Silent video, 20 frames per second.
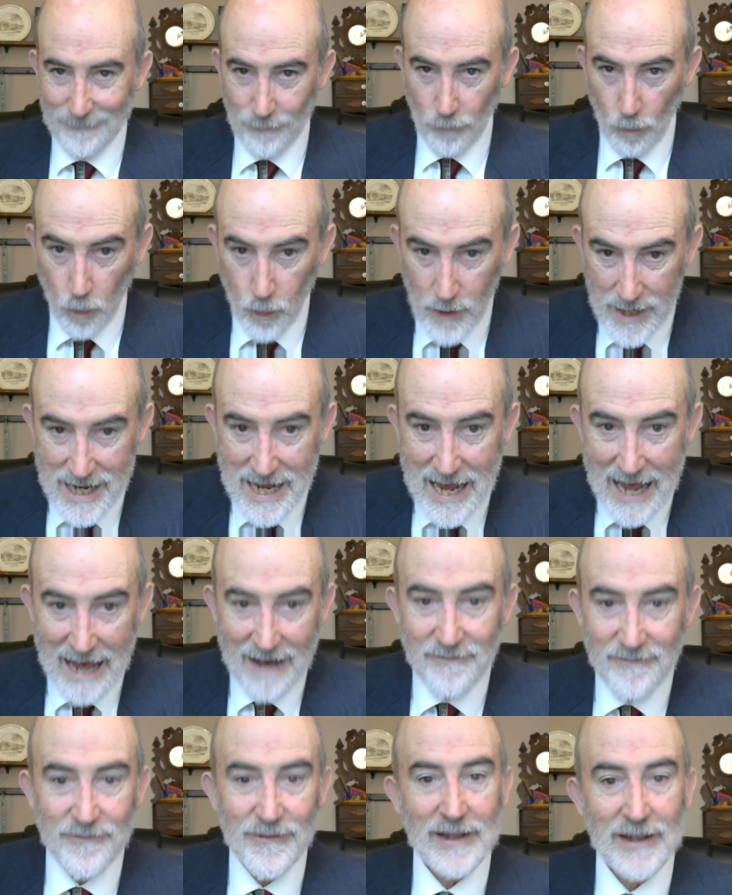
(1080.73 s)
we
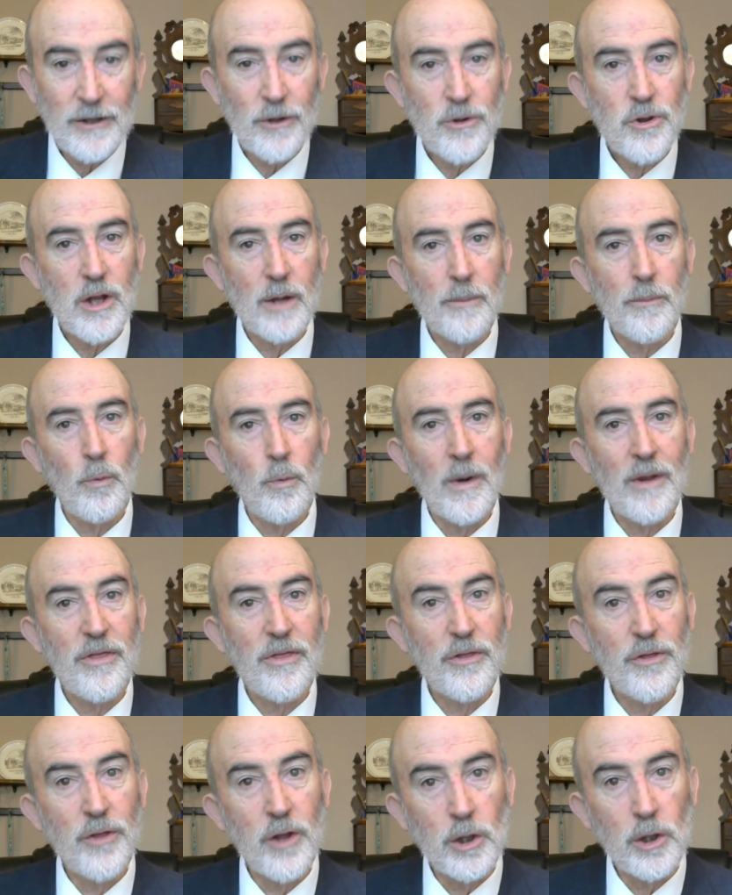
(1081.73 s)
have fellowship with
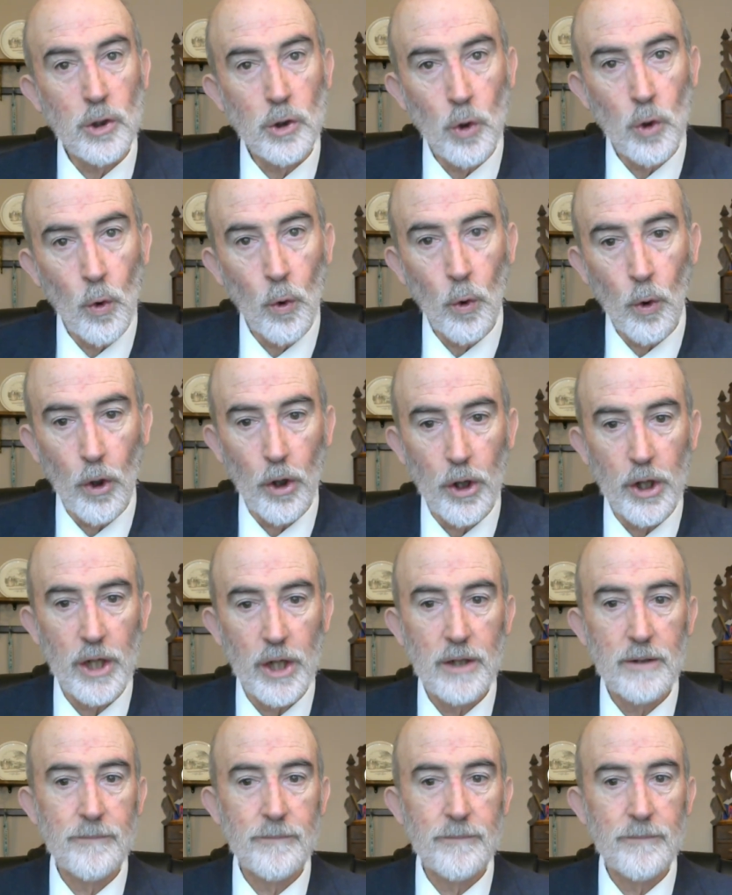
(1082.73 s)
the Lord,